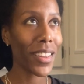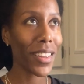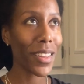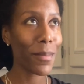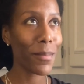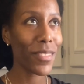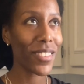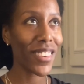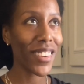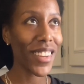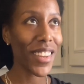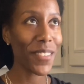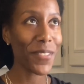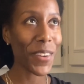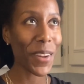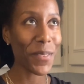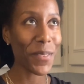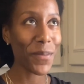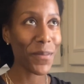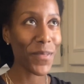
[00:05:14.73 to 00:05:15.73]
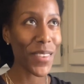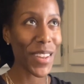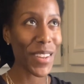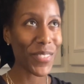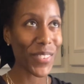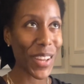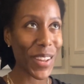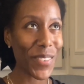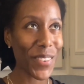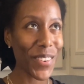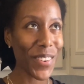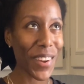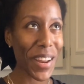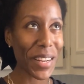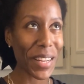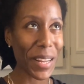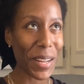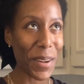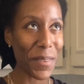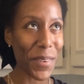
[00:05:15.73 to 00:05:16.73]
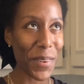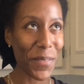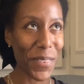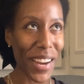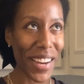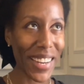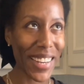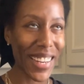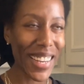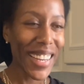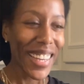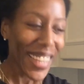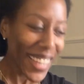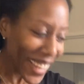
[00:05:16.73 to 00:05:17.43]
Kimchi, if I'm correct. I hope I'm right.